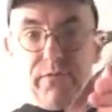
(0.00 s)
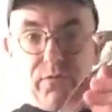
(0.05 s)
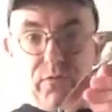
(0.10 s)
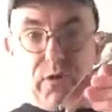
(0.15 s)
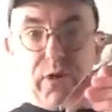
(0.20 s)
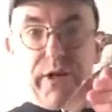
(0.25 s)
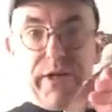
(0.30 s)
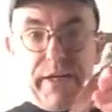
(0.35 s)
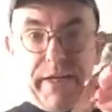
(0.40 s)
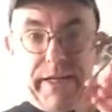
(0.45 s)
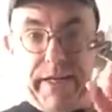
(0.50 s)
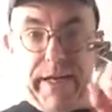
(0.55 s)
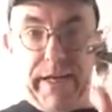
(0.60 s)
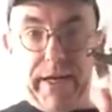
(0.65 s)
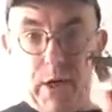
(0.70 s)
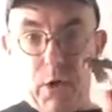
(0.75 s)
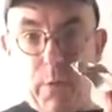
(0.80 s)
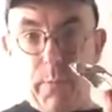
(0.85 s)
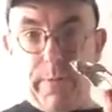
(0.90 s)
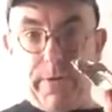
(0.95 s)
a frickin'
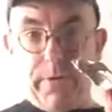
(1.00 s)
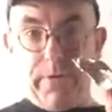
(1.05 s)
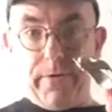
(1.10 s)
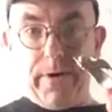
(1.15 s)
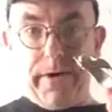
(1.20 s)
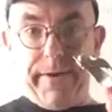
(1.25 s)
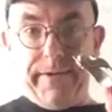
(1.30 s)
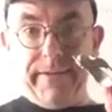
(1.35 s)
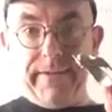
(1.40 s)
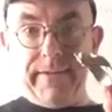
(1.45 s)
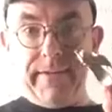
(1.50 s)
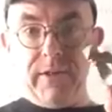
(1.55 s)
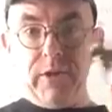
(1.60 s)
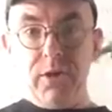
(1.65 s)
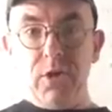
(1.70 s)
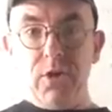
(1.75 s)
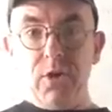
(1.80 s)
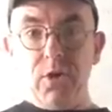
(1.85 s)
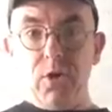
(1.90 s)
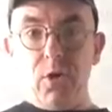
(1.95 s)
can opener, right?
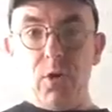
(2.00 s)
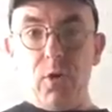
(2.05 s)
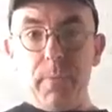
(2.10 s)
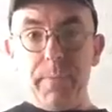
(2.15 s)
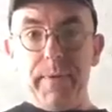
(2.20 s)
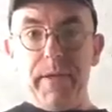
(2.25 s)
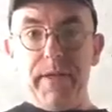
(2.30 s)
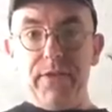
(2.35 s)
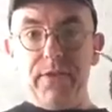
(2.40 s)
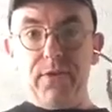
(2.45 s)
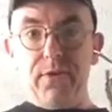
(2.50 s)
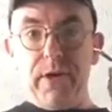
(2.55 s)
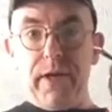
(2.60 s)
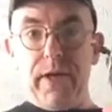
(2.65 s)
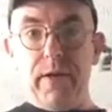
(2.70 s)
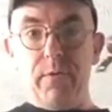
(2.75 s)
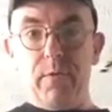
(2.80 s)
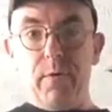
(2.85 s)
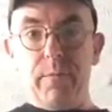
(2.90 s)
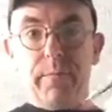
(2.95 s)
Or a
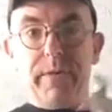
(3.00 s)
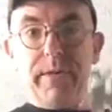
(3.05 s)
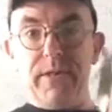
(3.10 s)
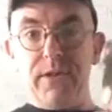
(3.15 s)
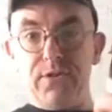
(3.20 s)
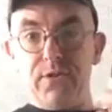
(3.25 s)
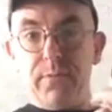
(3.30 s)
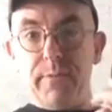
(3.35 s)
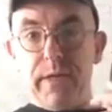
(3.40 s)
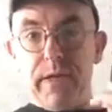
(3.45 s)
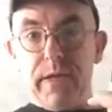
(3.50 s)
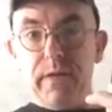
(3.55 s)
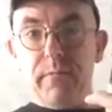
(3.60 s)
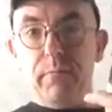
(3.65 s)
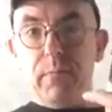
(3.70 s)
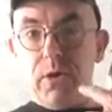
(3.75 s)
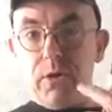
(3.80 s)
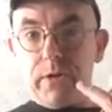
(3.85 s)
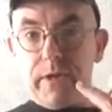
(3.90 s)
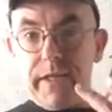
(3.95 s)
P38 one, but these are big
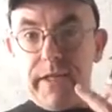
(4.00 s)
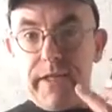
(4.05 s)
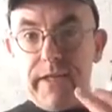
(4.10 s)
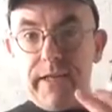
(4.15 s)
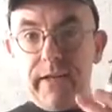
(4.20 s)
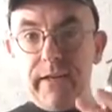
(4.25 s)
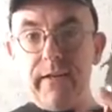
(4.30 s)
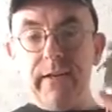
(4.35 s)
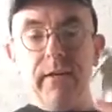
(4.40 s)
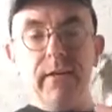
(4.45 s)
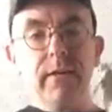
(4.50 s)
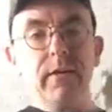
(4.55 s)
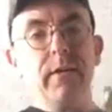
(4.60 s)
and bulky.